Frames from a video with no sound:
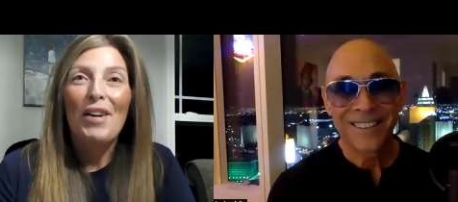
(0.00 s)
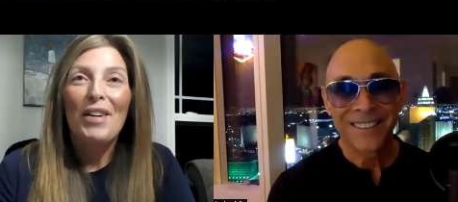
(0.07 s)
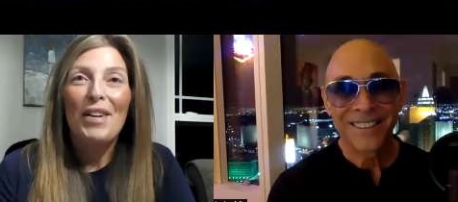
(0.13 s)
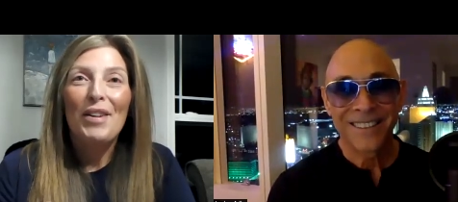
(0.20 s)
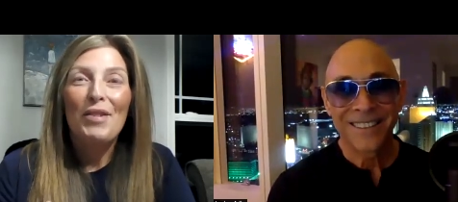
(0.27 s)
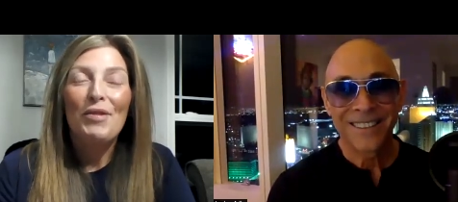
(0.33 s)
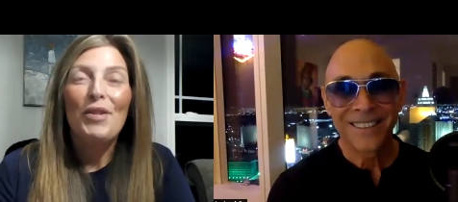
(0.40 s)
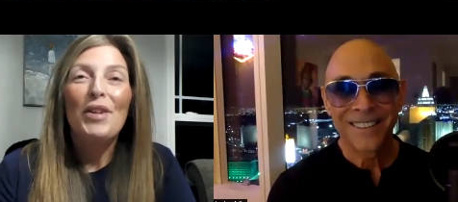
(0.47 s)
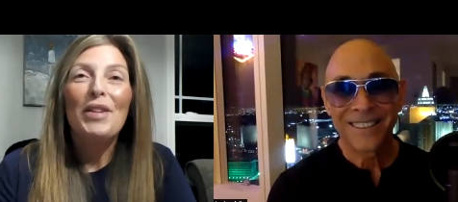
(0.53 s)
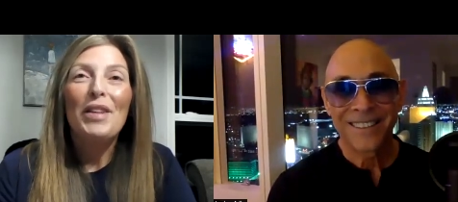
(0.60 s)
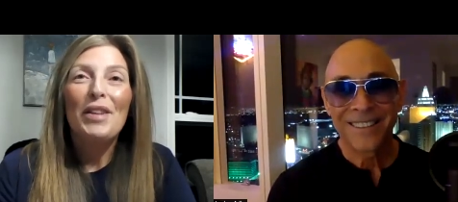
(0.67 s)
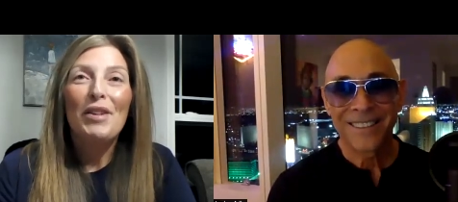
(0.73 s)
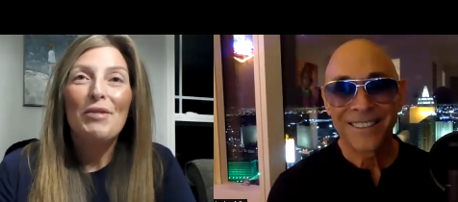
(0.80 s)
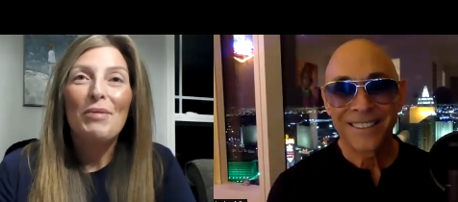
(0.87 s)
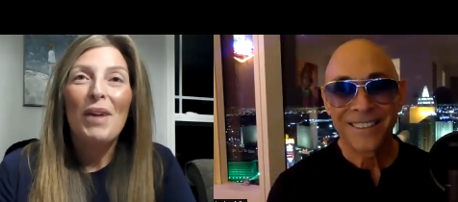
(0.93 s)
Speaker 1: an affiliate
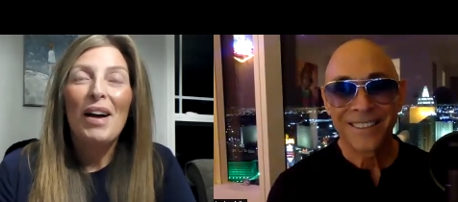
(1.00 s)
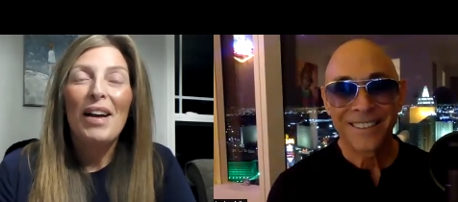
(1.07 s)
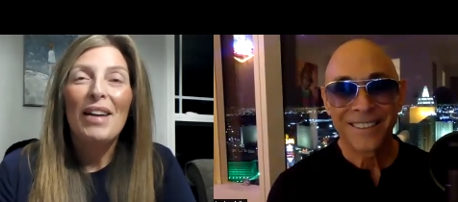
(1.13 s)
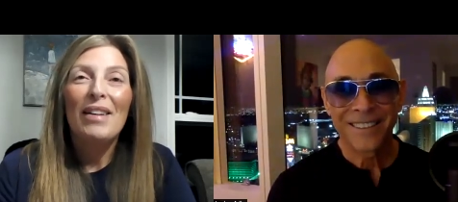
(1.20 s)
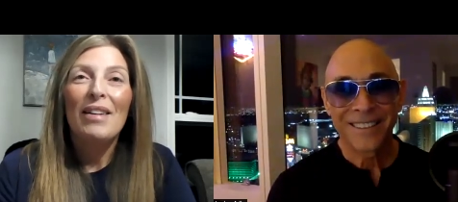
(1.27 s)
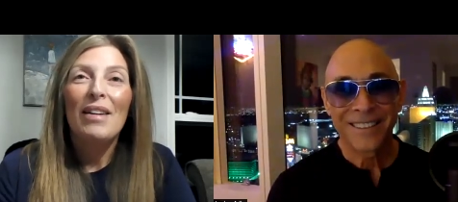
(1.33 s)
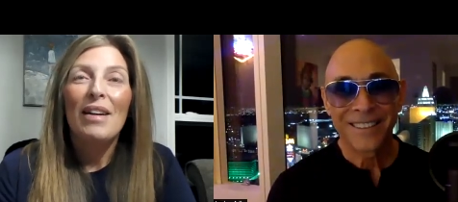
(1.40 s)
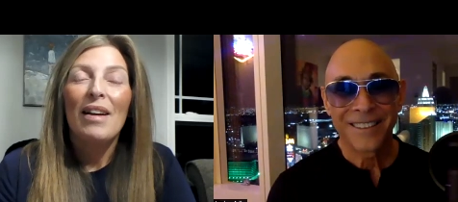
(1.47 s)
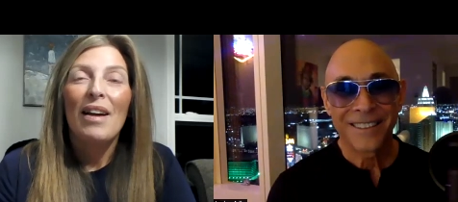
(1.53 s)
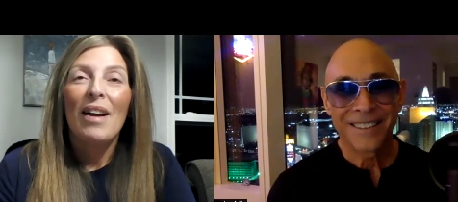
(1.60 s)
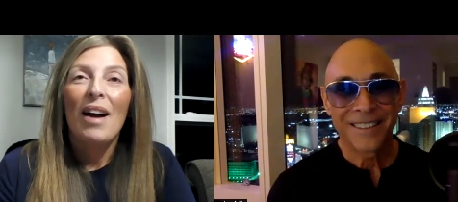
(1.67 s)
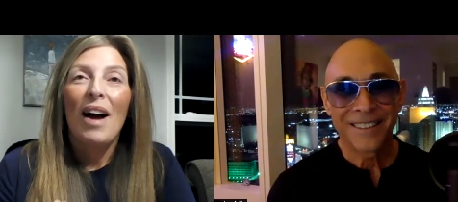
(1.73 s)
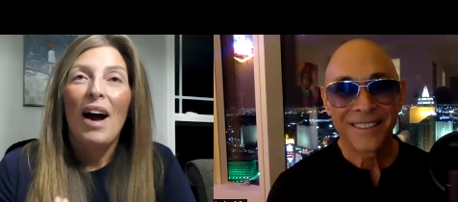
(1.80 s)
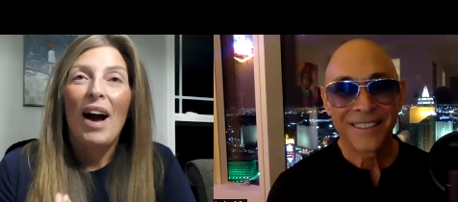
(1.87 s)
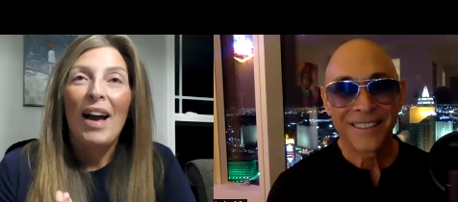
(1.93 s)
of mine,
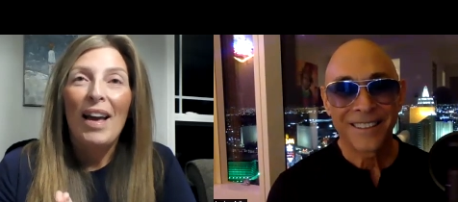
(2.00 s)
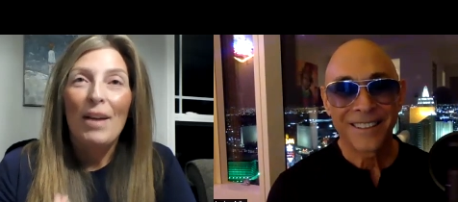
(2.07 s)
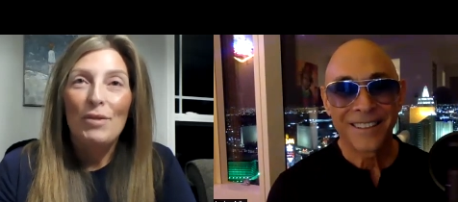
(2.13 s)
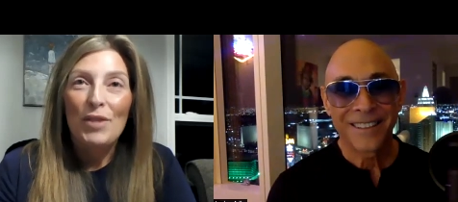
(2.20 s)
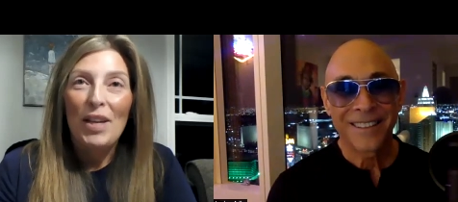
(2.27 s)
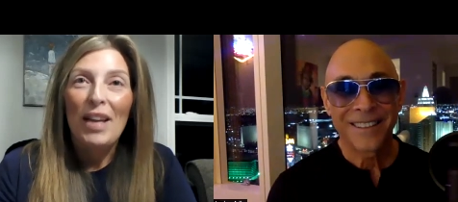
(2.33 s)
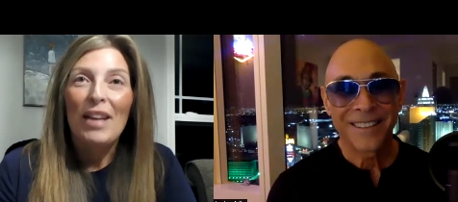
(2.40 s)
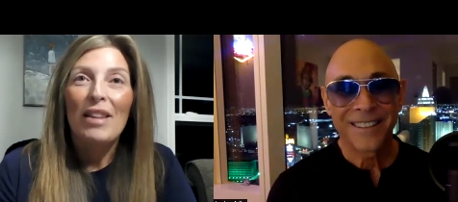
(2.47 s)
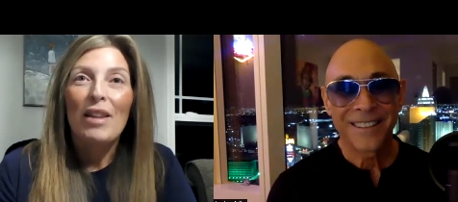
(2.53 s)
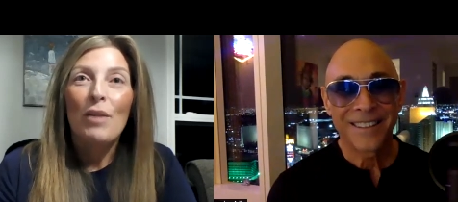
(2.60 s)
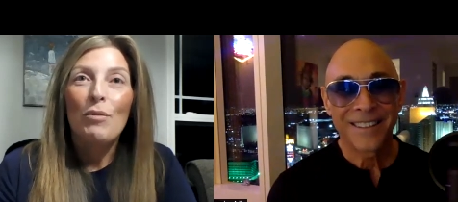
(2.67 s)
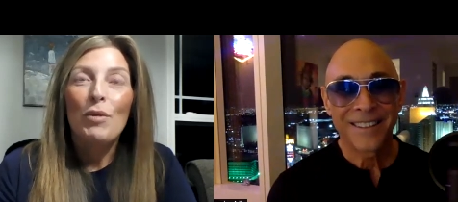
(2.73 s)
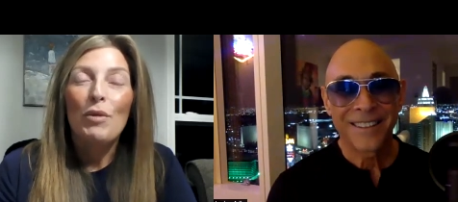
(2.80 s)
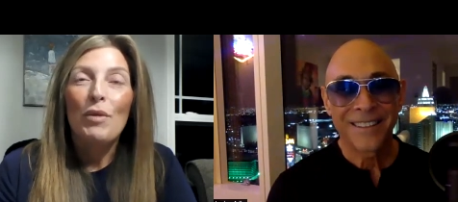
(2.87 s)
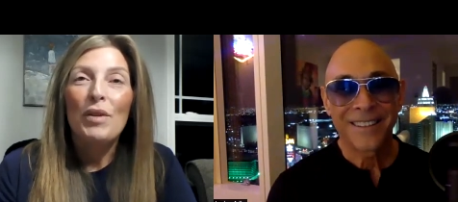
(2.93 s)
I have taken them
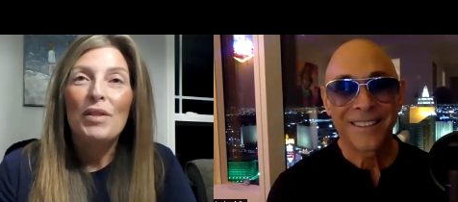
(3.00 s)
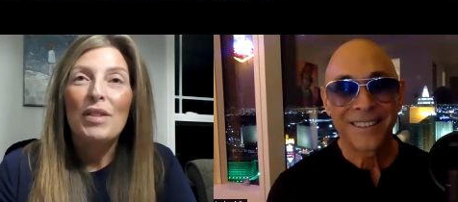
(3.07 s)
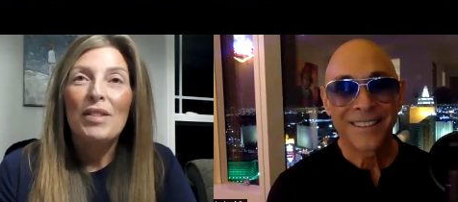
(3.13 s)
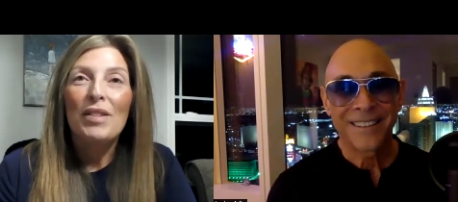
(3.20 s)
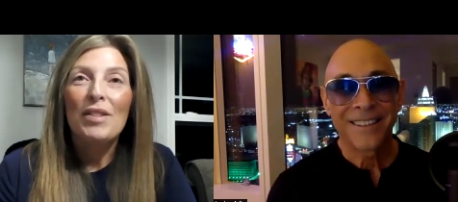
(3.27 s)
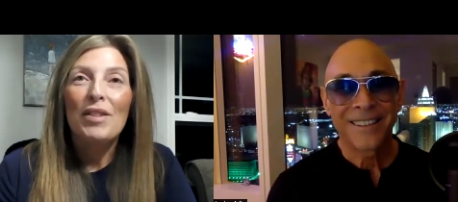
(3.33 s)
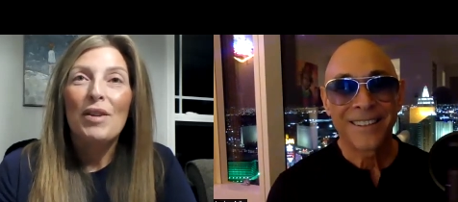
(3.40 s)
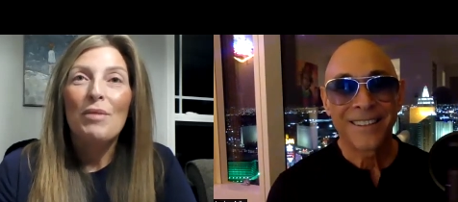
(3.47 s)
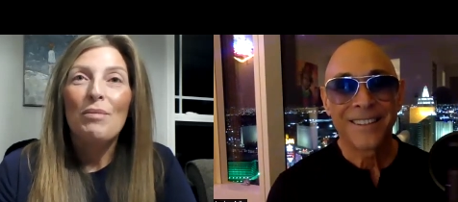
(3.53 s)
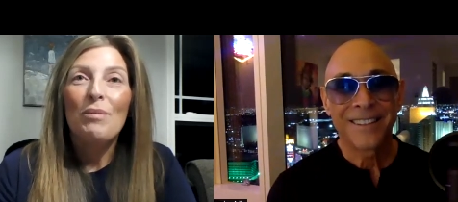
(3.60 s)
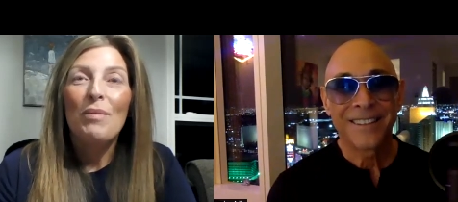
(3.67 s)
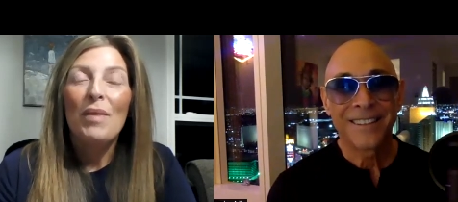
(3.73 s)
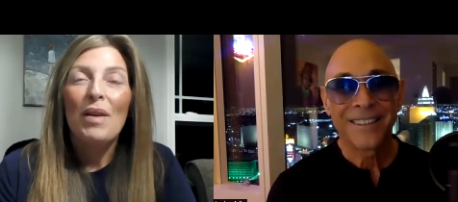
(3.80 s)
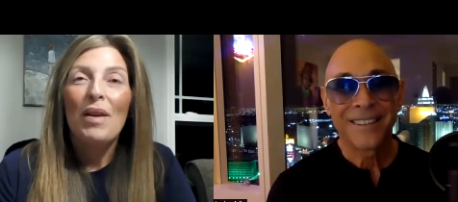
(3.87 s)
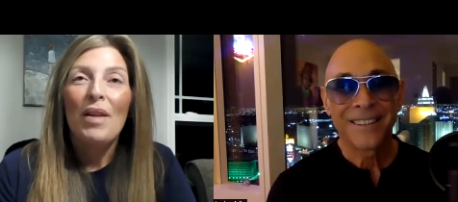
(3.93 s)
through the system.
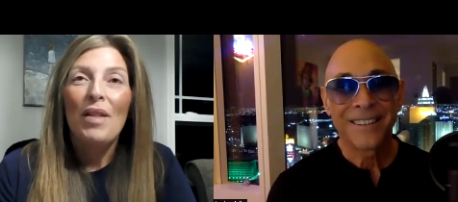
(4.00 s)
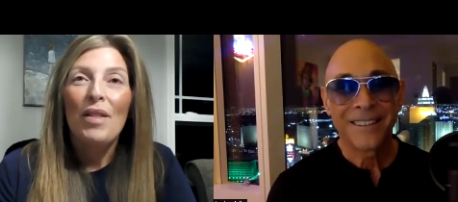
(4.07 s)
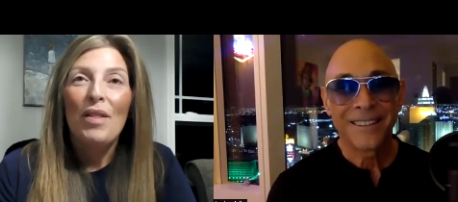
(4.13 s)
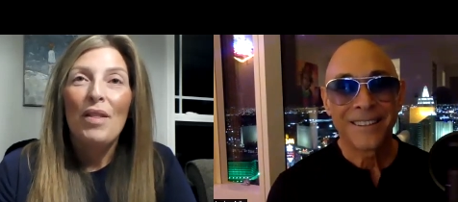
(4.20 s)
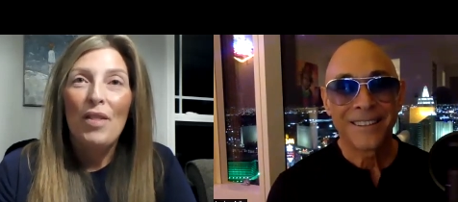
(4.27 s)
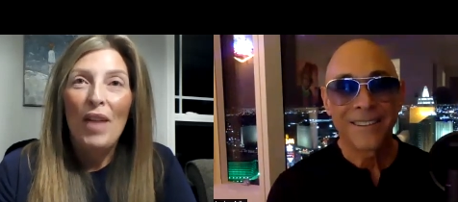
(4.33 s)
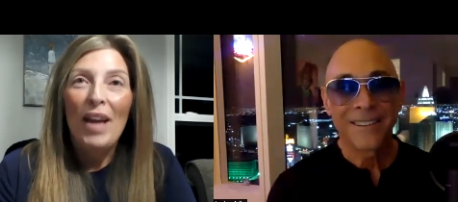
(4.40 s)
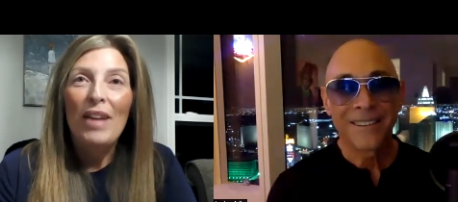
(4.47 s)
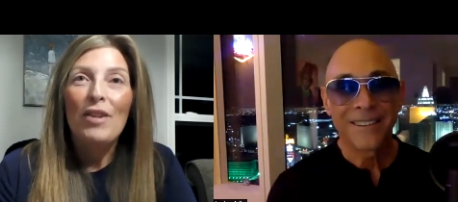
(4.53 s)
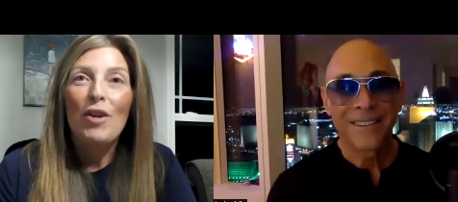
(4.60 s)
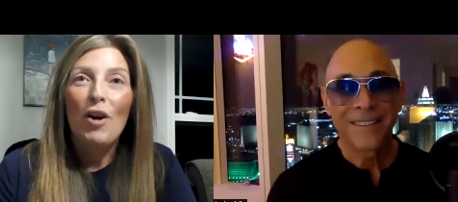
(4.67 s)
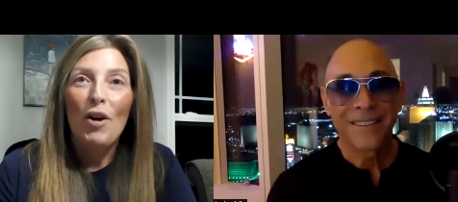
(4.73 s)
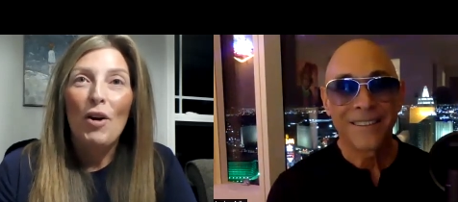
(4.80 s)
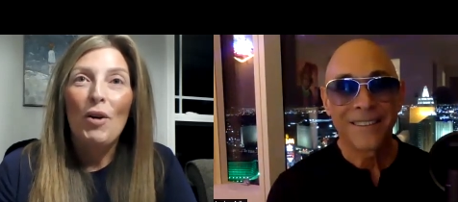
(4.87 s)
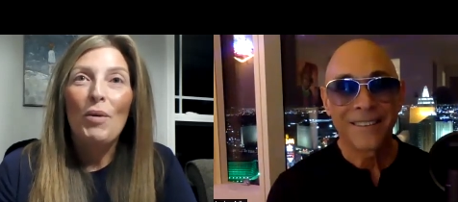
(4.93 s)
They
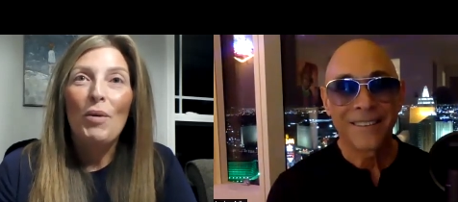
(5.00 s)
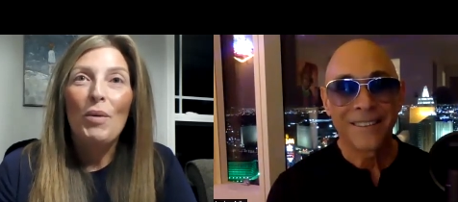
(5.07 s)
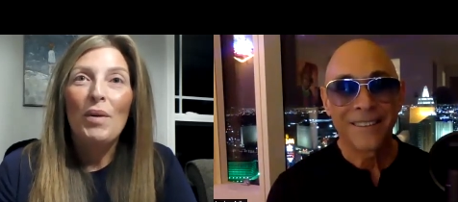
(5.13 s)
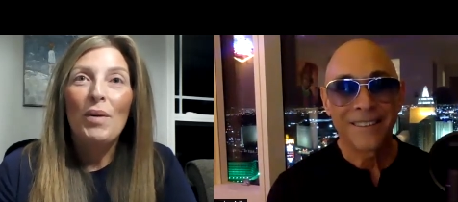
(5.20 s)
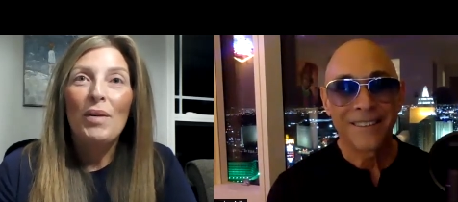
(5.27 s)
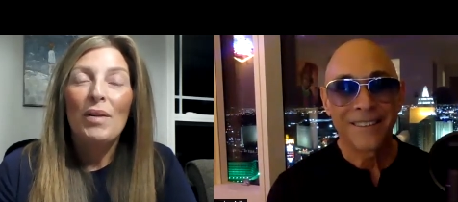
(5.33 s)
know